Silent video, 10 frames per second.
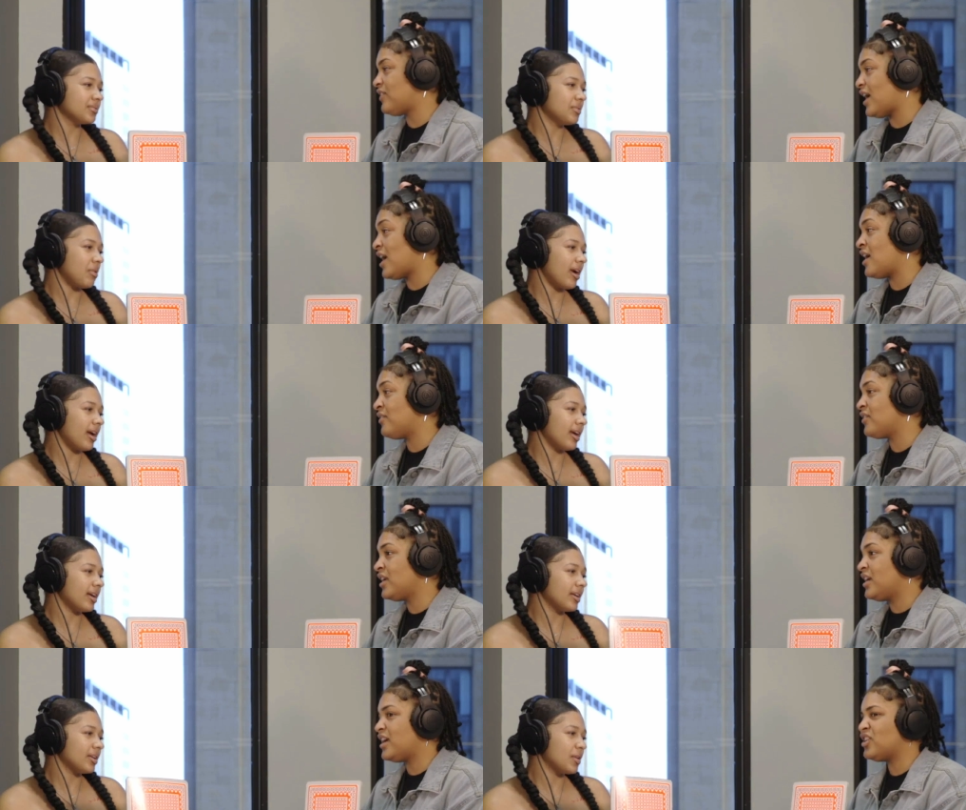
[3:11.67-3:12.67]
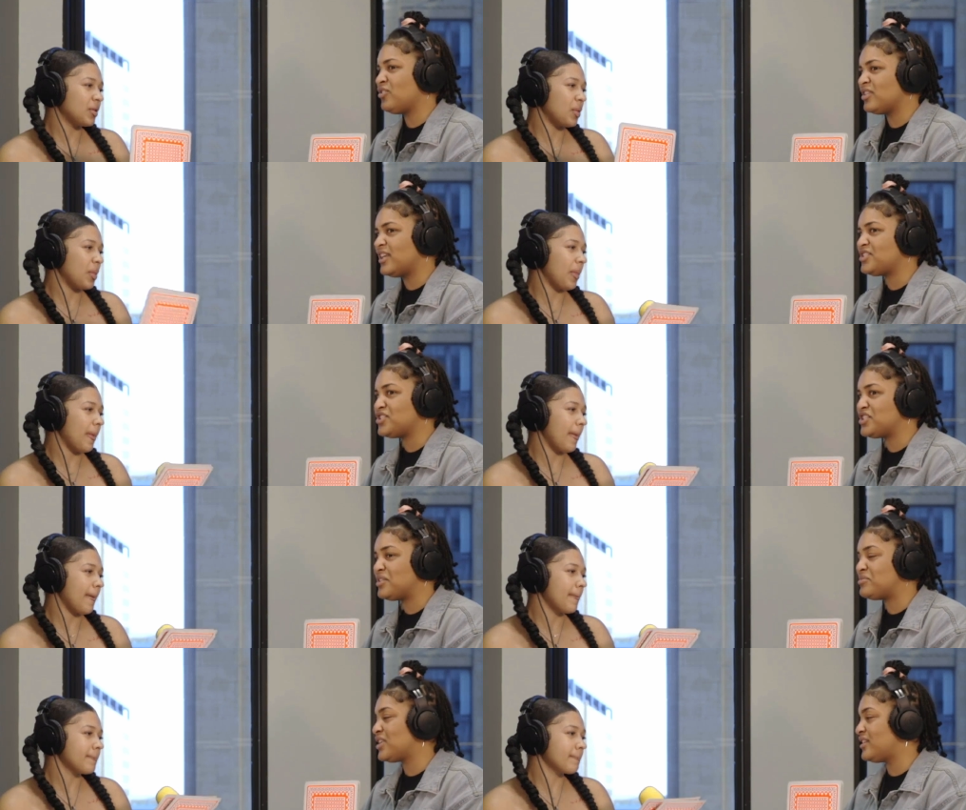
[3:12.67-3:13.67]
Speaker 1: right. in a relationship
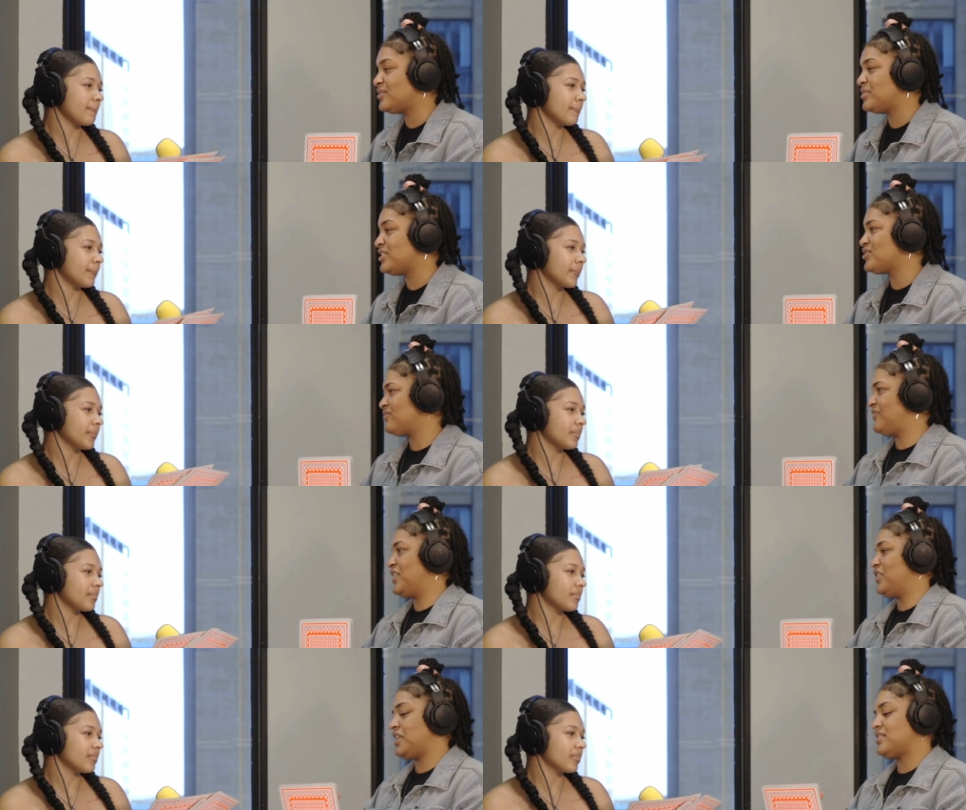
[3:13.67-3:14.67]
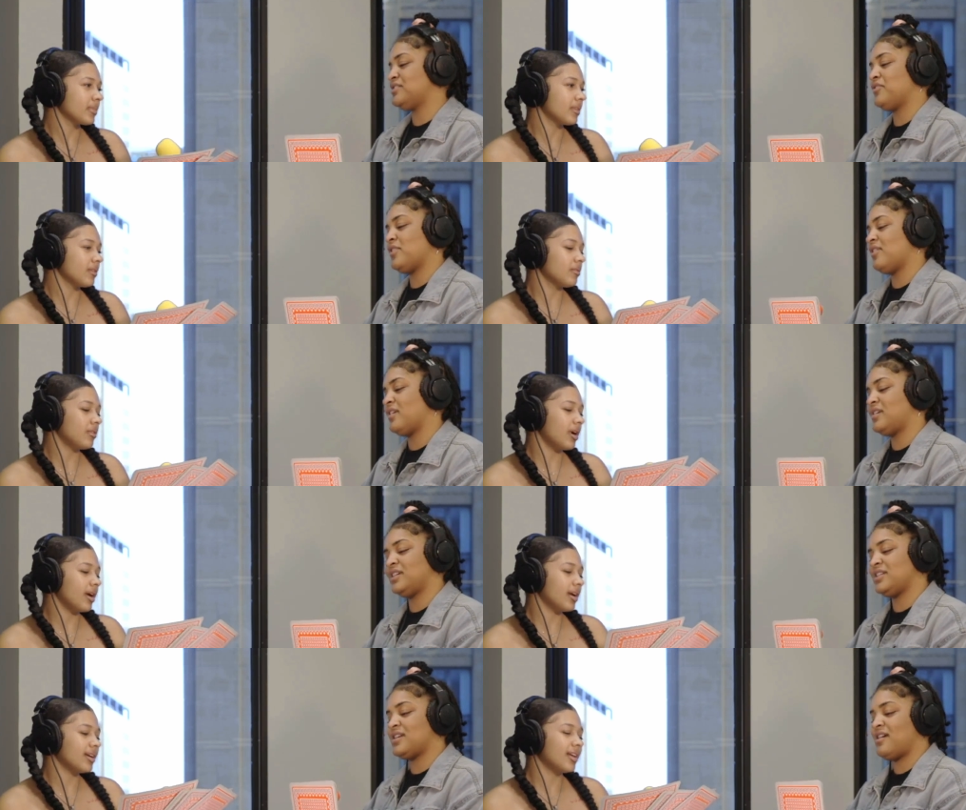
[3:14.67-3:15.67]
trying to be figuring that stuff out.
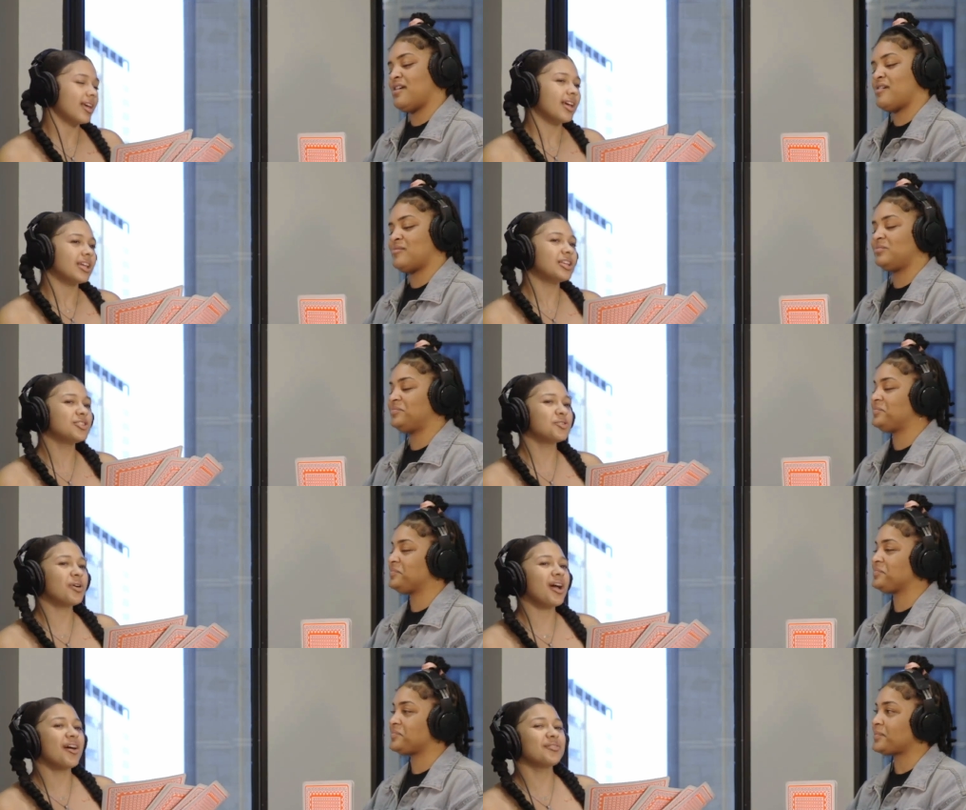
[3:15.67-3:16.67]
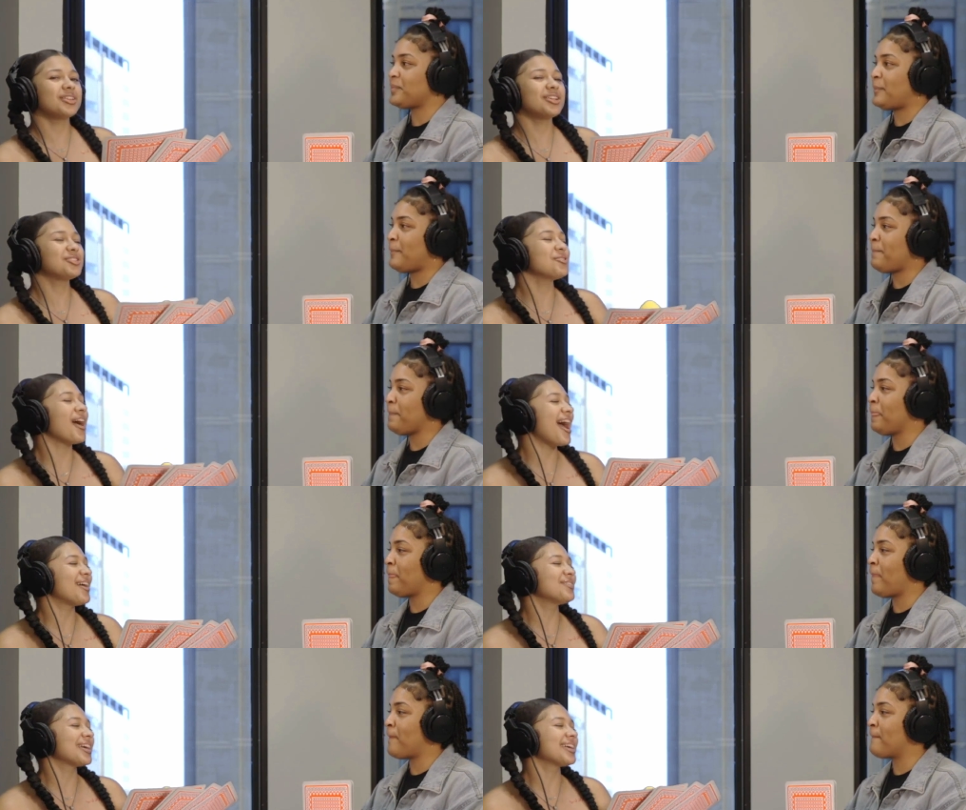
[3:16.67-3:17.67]
Right. Did you
Speaker 2: did you have
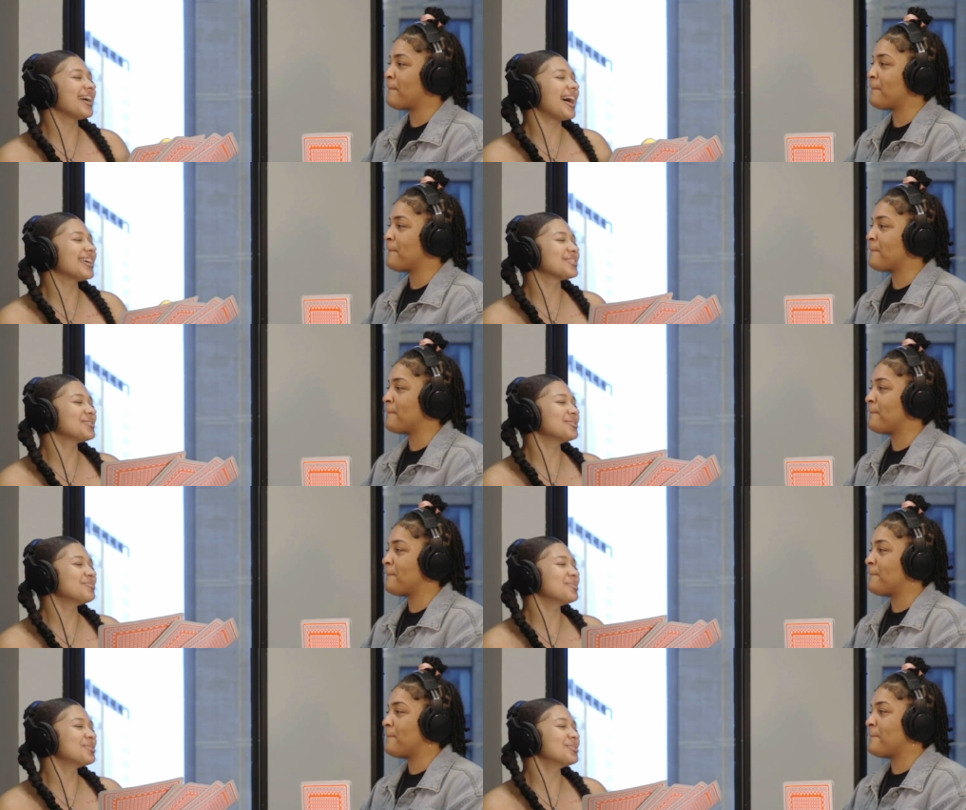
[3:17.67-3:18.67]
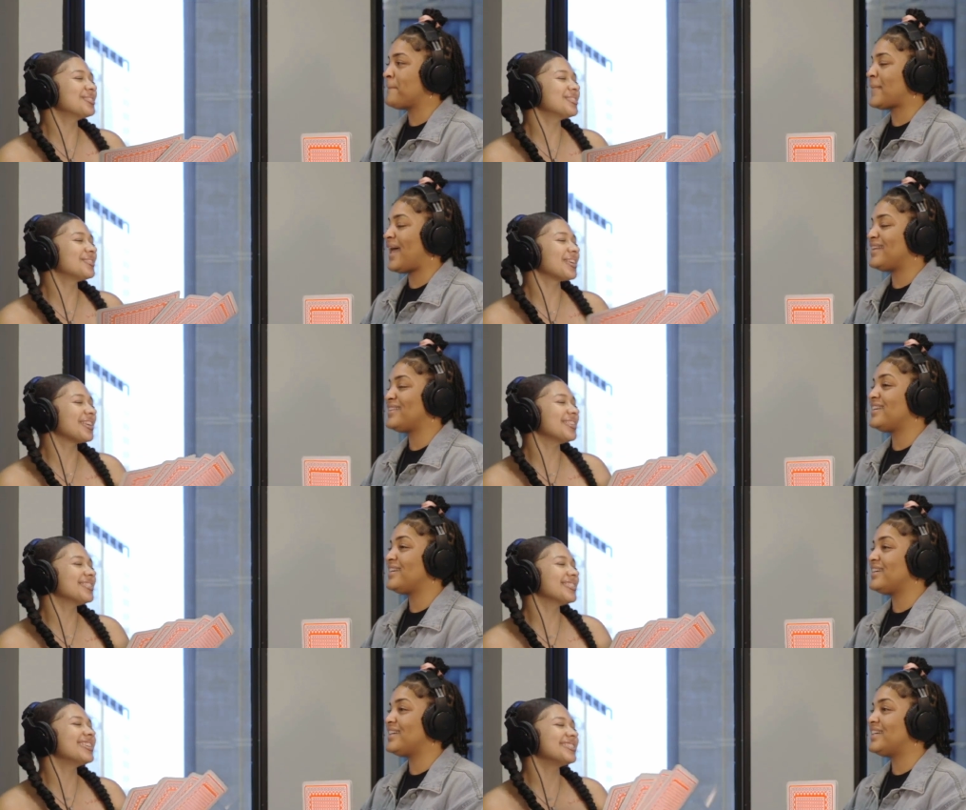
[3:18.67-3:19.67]
like a high school I or
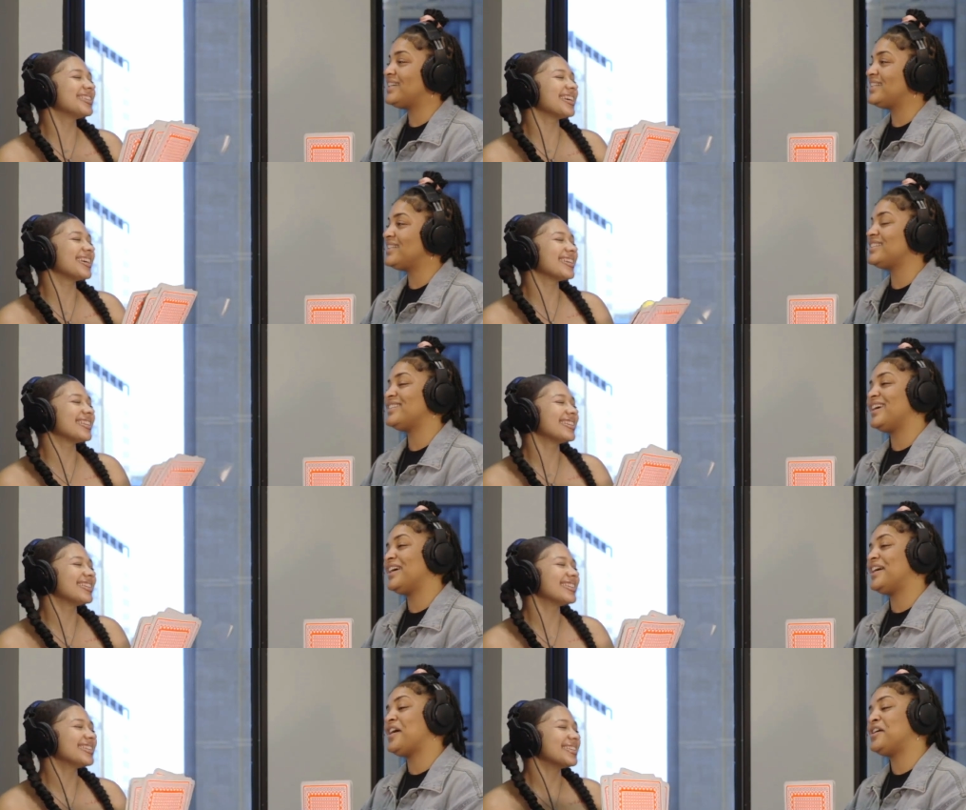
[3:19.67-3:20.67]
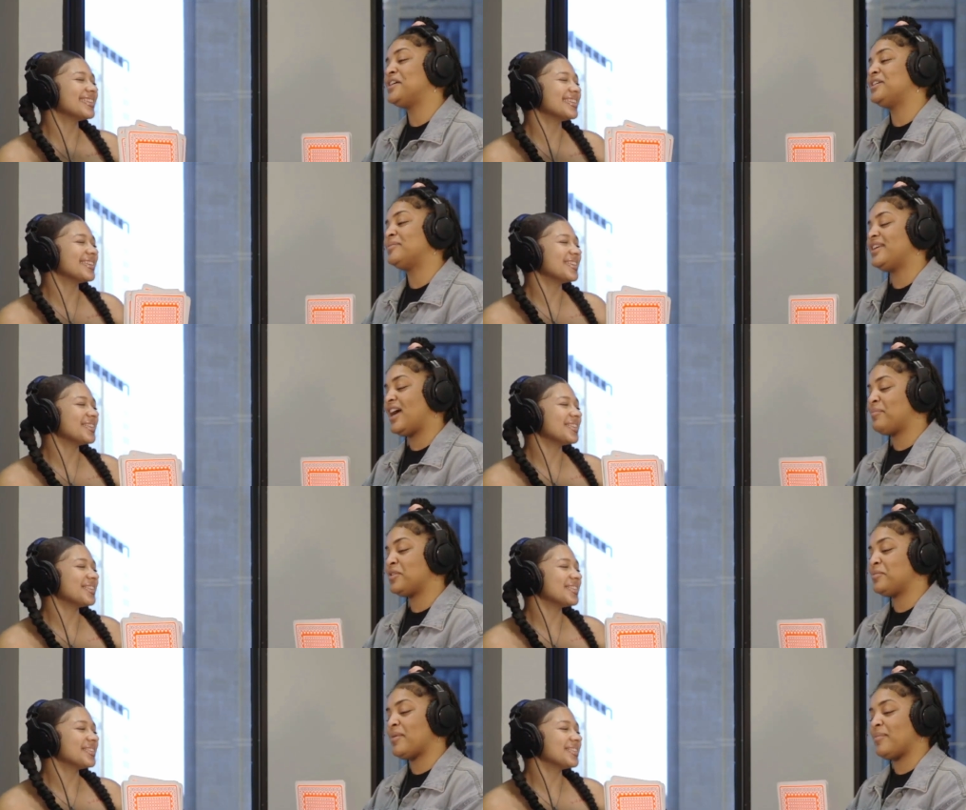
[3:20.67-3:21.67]
did. You, did. Yeah.
Speaker 1: Um, he happened to
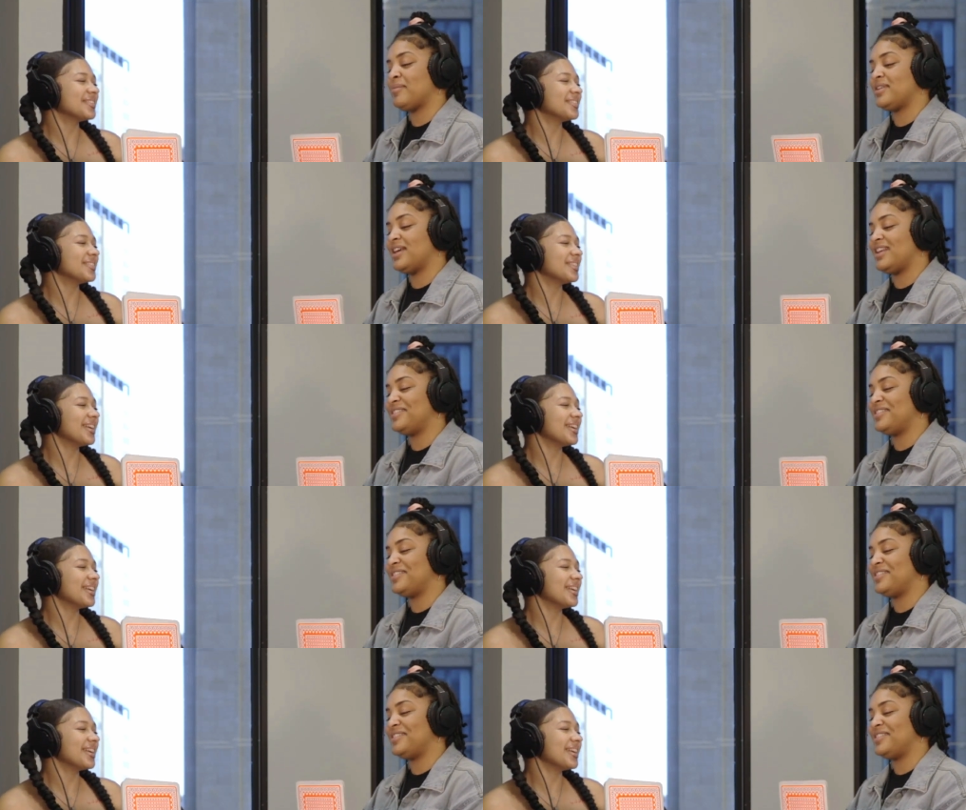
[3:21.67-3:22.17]
be my baby daddy.